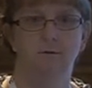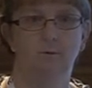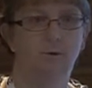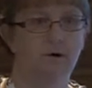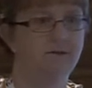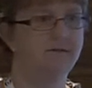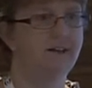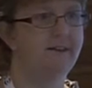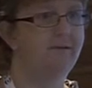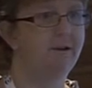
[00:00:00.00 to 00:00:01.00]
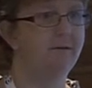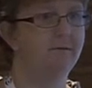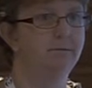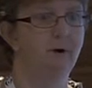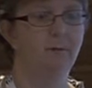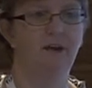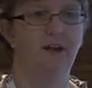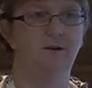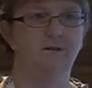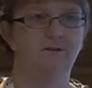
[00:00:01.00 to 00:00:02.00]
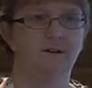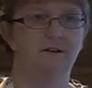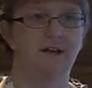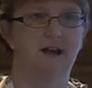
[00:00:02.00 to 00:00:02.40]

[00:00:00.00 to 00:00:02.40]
what a South African primary care nurse needed to